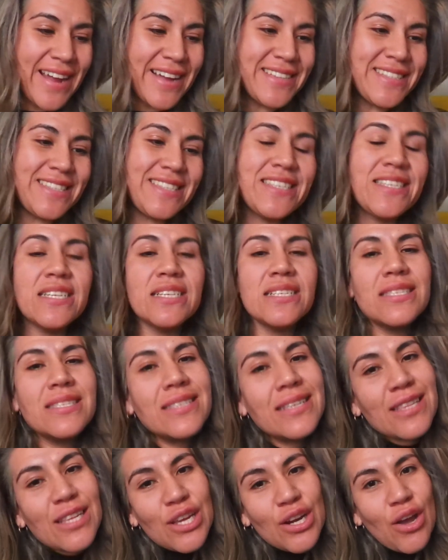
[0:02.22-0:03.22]
friends, just
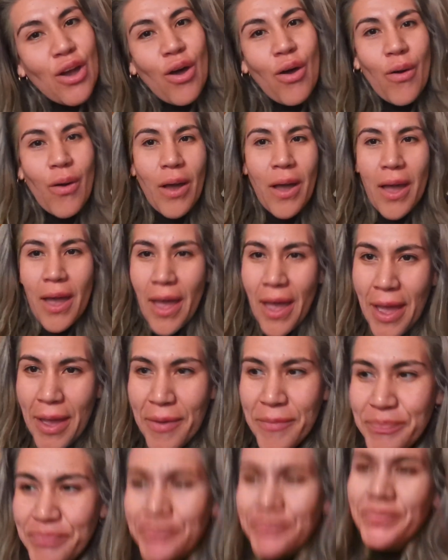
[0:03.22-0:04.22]
a
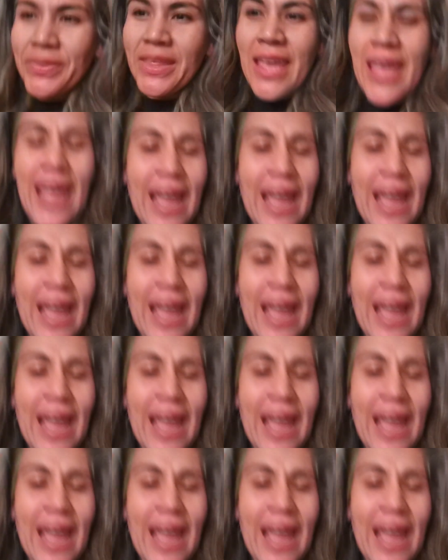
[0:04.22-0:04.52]
little